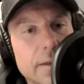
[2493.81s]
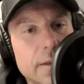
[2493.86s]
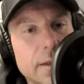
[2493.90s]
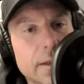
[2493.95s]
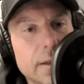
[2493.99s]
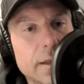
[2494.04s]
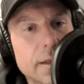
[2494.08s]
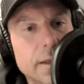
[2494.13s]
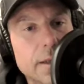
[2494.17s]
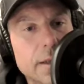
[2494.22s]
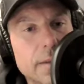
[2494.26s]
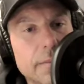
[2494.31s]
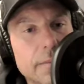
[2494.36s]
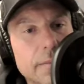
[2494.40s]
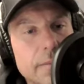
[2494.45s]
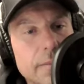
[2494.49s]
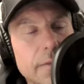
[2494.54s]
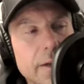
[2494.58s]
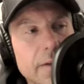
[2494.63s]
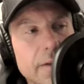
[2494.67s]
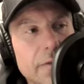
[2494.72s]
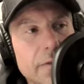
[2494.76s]

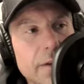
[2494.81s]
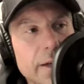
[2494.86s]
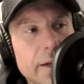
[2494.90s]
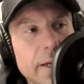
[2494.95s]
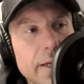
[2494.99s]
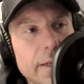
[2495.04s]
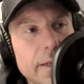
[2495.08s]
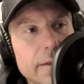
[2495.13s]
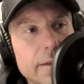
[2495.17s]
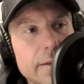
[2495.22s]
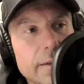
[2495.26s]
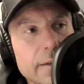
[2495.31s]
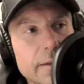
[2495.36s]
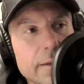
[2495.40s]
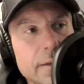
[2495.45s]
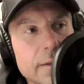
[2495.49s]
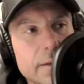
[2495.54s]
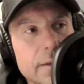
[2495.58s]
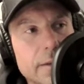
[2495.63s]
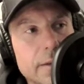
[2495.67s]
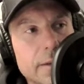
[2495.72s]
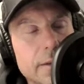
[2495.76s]
I find
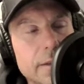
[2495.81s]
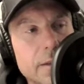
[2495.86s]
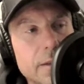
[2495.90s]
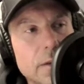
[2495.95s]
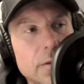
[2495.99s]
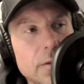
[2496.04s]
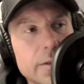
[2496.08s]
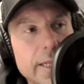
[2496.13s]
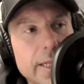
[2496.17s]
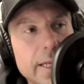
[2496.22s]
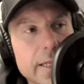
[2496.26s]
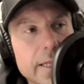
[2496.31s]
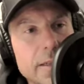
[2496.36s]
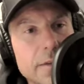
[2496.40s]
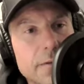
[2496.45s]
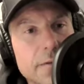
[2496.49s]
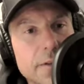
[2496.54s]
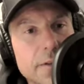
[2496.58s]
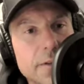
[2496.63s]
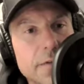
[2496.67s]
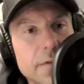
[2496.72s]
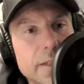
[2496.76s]
10 to
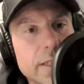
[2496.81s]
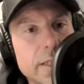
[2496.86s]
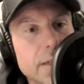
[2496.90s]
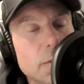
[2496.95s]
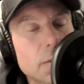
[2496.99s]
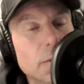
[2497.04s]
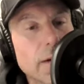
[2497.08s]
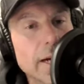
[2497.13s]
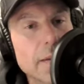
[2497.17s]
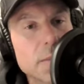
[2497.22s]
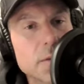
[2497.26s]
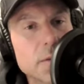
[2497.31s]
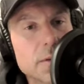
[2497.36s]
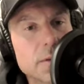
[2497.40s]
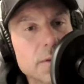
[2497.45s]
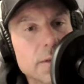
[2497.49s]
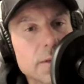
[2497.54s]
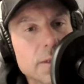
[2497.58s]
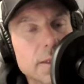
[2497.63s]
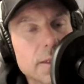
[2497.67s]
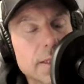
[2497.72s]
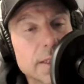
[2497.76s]
15 reps
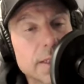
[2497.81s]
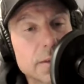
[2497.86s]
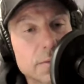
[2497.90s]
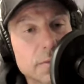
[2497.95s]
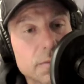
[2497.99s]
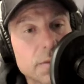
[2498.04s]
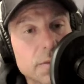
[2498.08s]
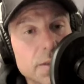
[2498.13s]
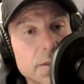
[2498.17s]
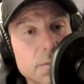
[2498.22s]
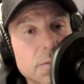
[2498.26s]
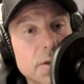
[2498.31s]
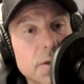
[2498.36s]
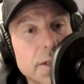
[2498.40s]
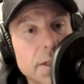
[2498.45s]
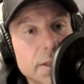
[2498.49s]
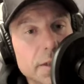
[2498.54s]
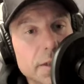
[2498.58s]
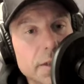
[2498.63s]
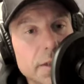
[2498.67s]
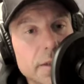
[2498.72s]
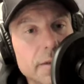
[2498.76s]
is pretty
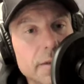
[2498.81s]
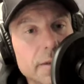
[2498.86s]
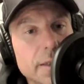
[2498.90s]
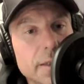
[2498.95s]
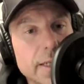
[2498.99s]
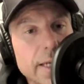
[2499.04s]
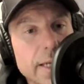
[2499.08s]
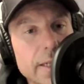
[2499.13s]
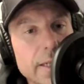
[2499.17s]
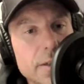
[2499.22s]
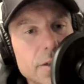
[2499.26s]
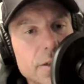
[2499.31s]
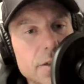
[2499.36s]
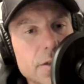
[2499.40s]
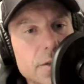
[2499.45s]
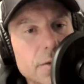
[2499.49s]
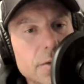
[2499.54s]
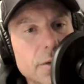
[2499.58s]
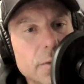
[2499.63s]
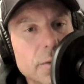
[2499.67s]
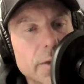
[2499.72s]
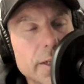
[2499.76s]
good. And just
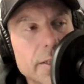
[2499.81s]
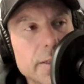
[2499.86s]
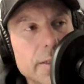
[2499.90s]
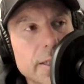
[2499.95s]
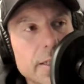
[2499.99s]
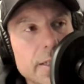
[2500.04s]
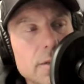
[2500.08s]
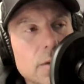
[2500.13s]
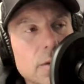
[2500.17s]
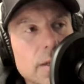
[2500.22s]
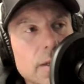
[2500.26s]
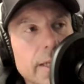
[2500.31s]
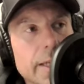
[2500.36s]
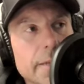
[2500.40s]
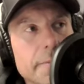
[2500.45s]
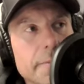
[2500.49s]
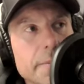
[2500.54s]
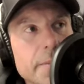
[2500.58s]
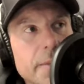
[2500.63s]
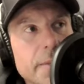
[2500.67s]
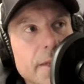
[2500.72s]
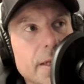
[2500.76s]
doing what you say. So like